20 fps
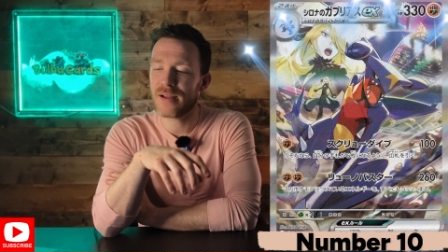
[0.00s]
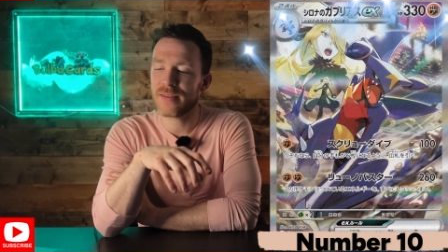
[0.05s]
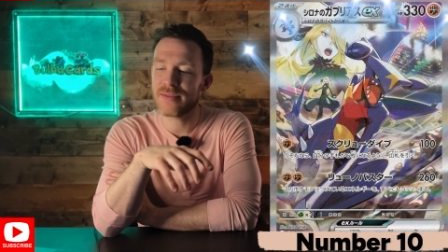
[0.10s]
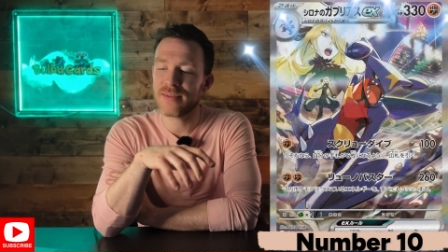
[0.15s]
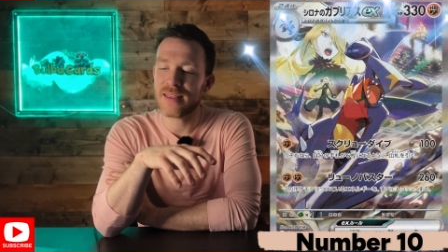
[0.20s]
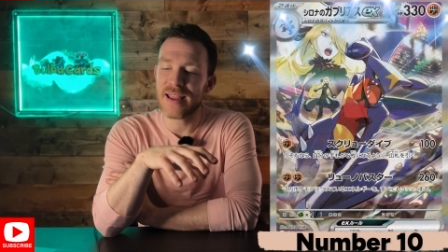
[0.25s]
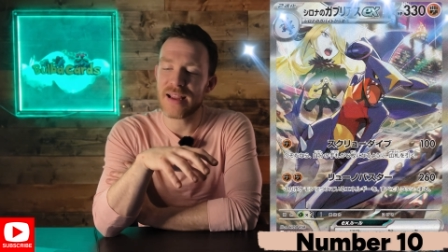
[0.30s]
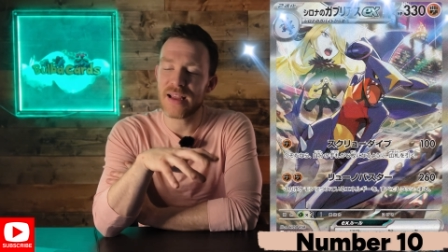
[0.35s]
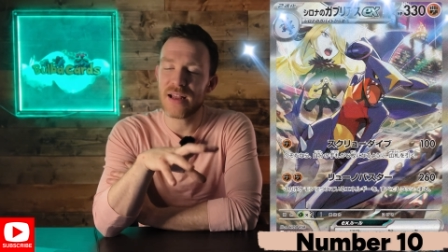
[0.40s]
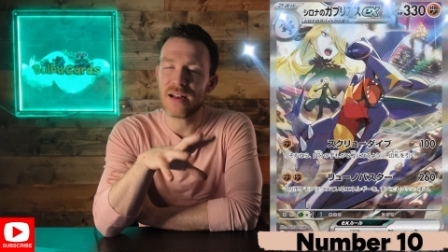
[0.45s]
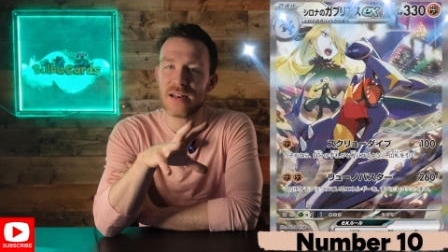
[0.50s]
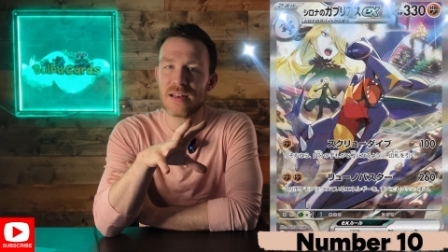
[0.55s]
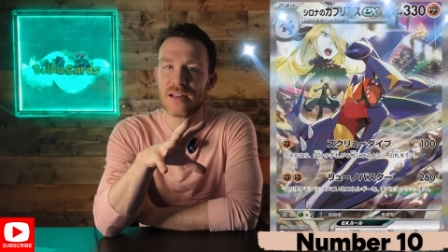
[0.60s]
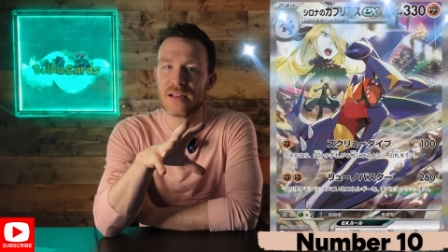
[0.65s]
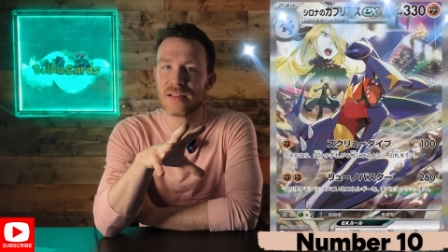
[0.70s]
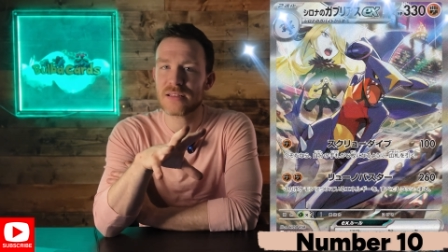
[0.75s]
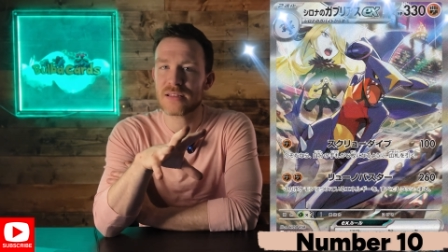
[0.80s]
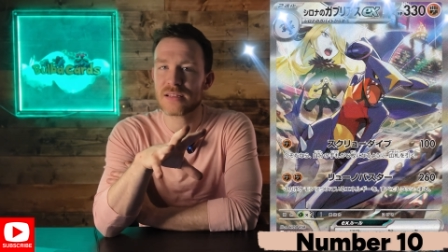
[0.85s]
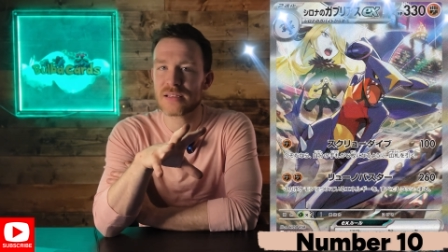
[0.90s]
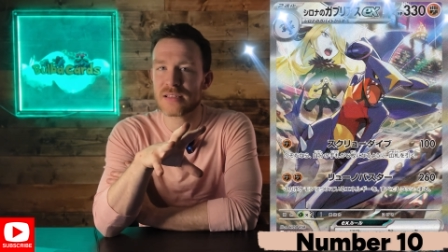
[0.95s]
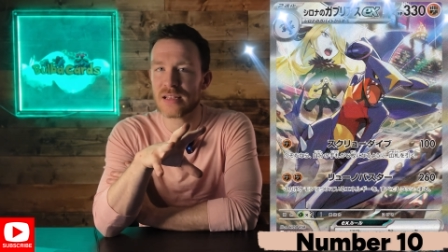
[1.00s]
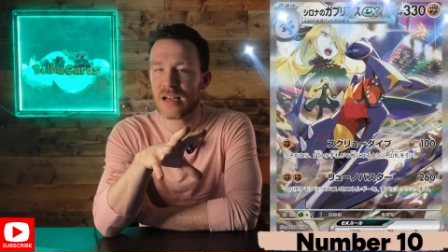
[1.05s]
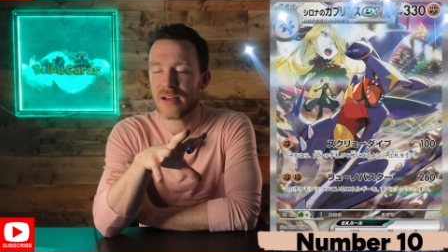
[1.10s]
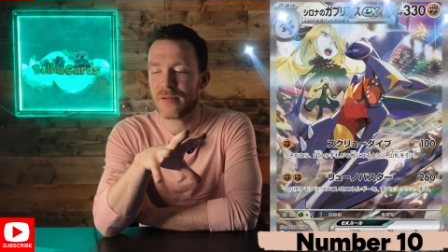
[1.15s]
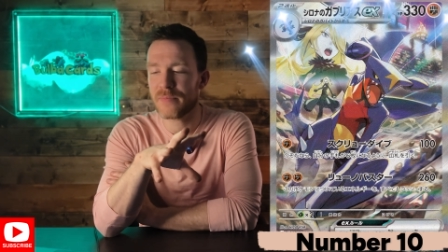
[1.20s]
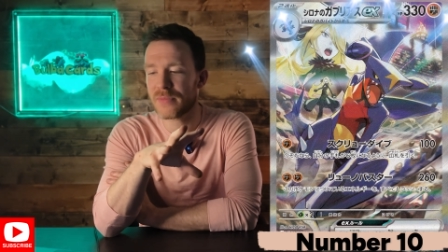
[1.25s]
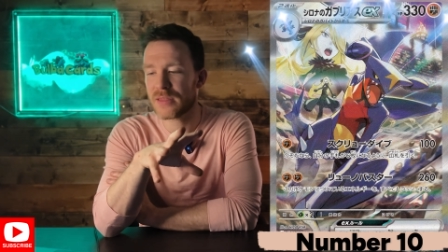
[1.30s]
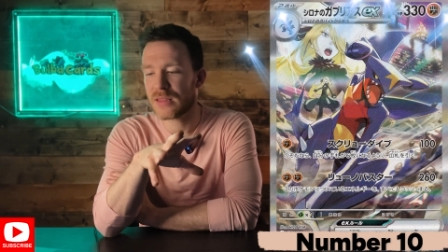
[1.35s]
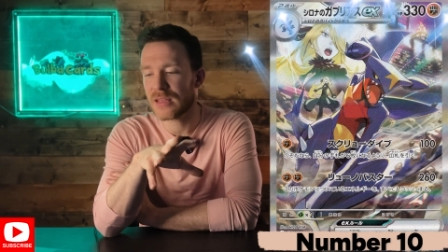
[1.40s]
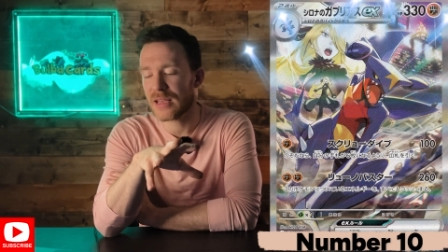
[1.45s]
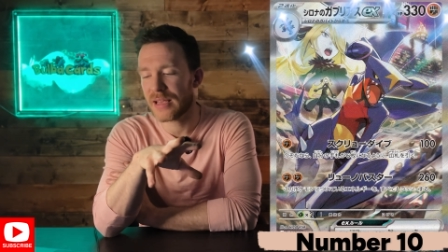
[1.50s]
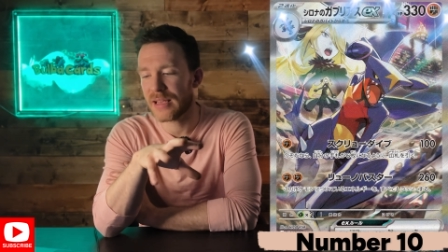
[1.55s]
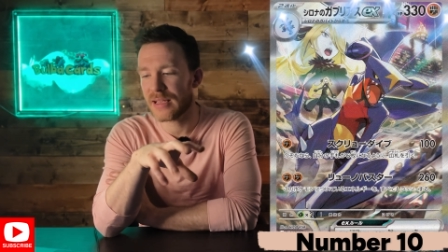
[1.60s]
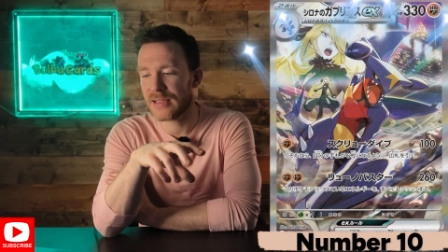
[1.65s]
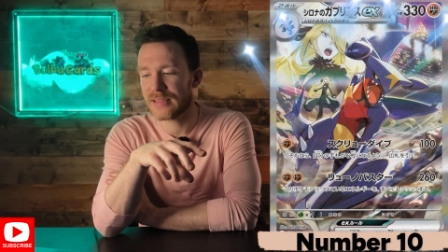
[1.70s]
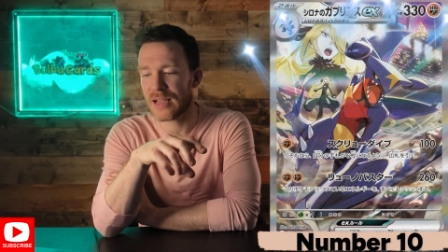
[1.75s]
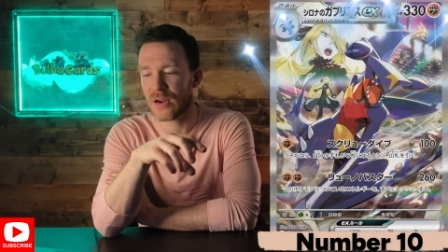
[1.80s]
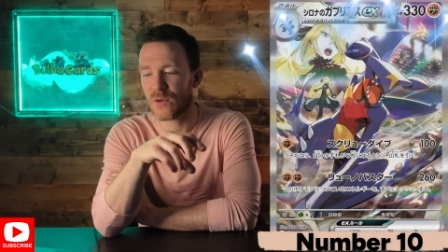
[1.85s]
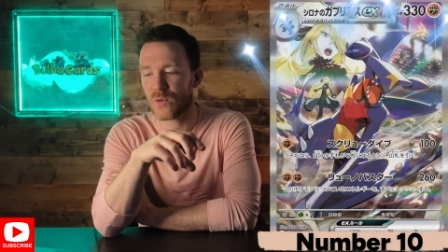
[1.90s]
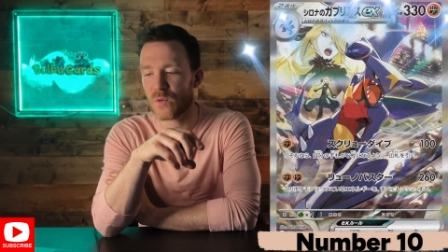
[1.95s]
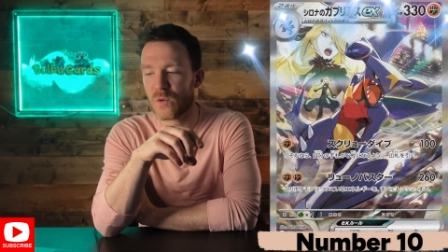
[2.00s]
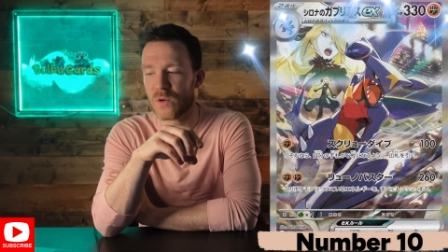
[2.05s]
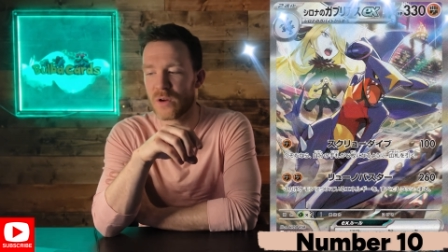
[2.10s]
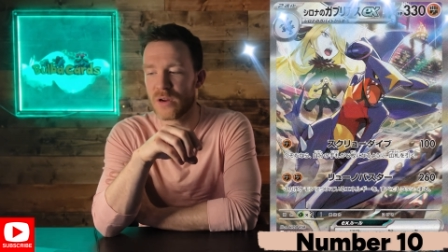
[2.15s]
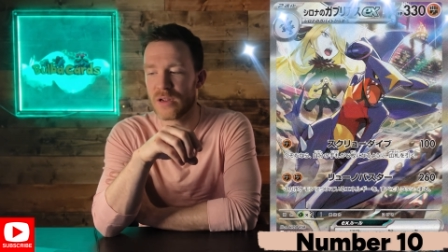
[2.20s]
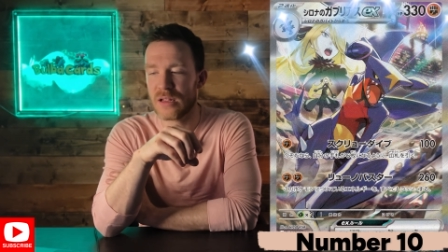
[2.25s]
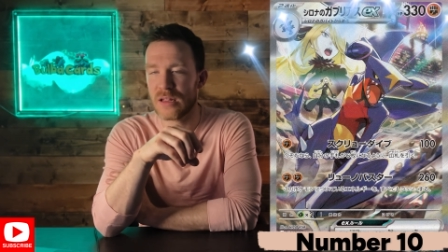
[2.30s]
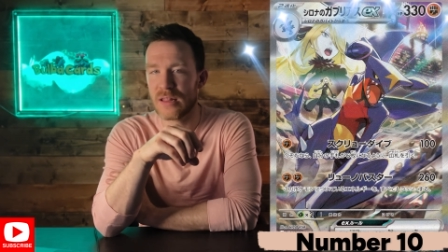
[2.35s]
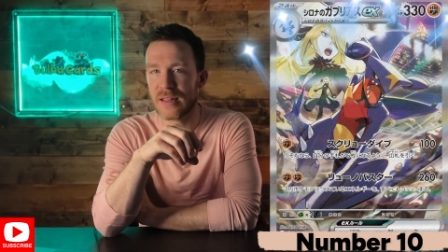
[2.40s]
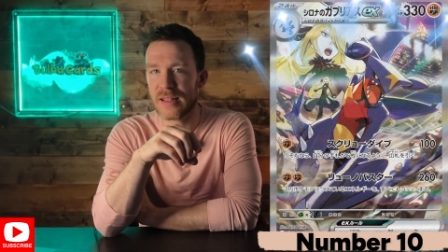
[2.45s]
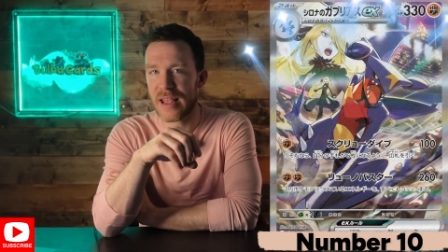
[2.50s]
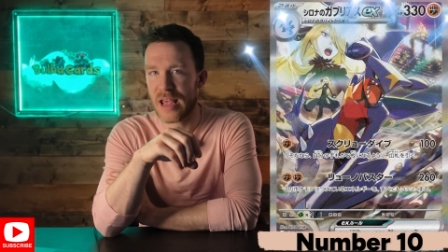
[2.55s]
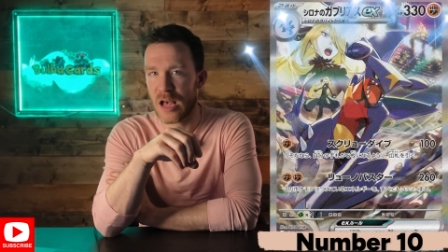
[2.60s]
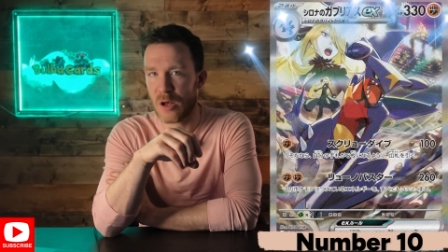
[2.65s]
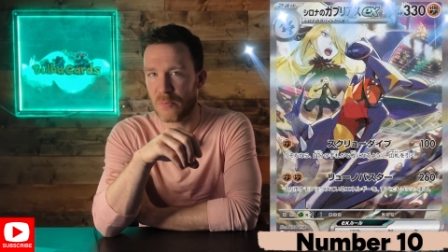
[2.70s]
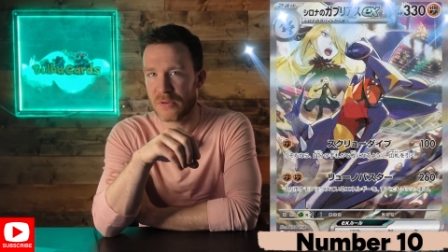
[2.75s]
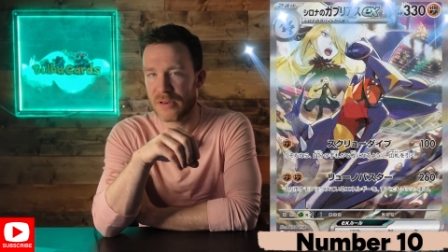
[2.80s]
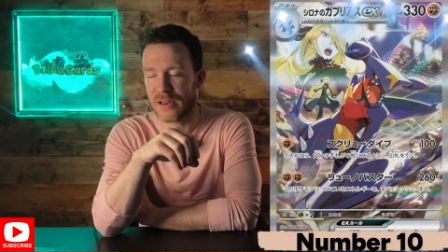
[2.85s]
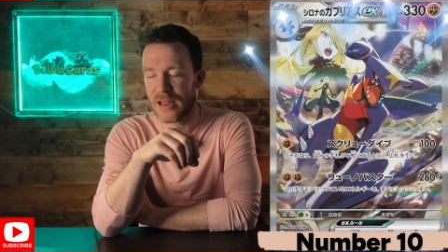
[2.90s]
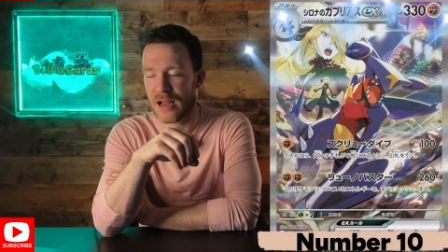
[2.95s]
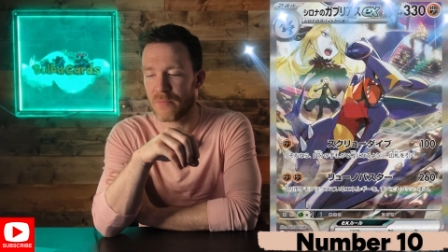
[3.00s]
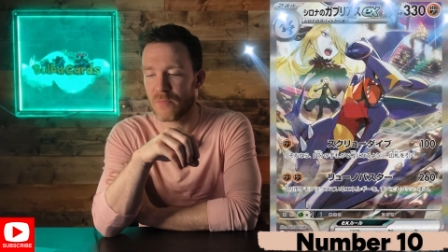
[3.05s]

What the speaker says: They could have done some things that really helped it out